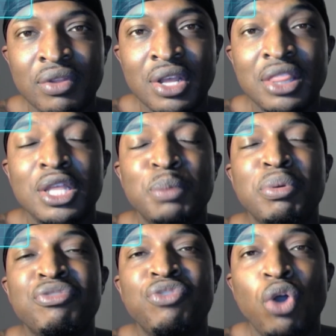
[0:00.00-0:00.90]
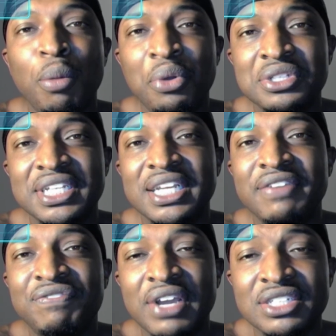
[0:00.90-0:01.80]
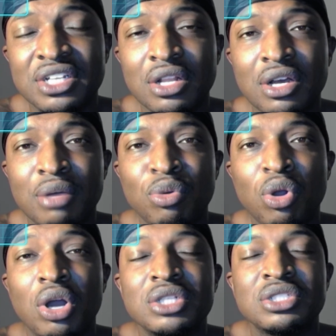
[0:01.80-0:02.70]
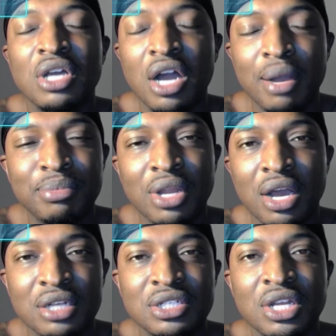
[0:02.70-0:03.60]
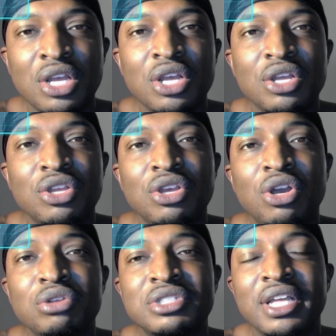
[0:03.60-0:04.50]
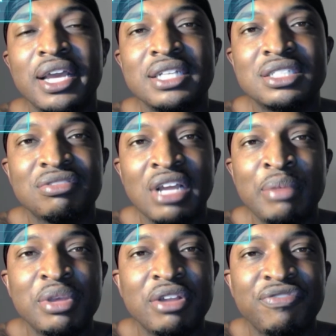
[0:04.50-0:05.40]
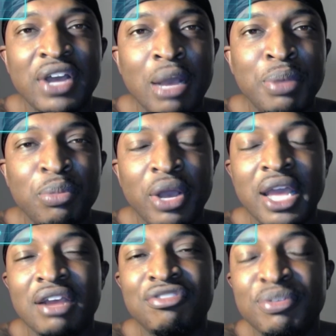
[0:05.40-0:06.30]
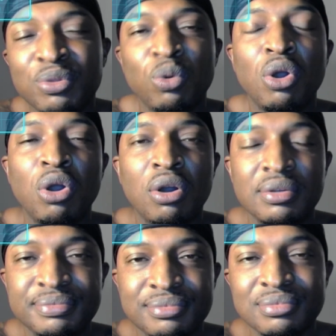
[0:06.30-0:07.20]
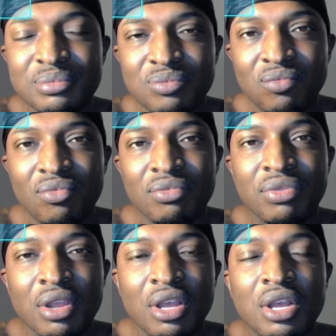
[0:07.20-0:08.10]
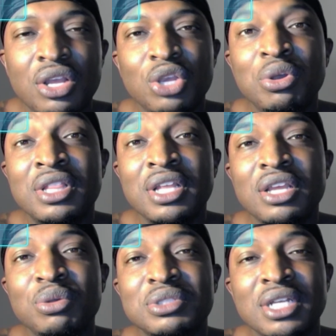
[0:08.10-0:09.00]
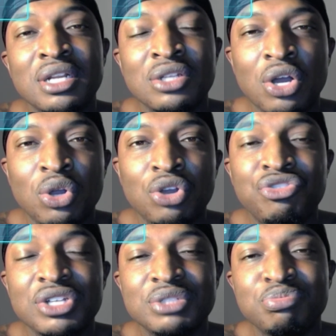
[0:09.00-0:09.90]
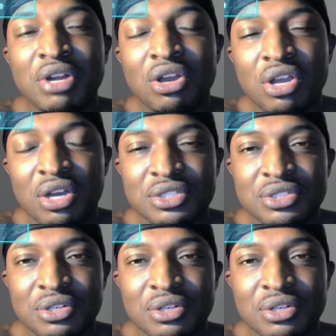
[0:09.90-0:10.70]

The performers in Face Club are top-notch. You can go to their Instagram. You can find people hanging from the wall. You would think you was at a doggone Chris Brown concert.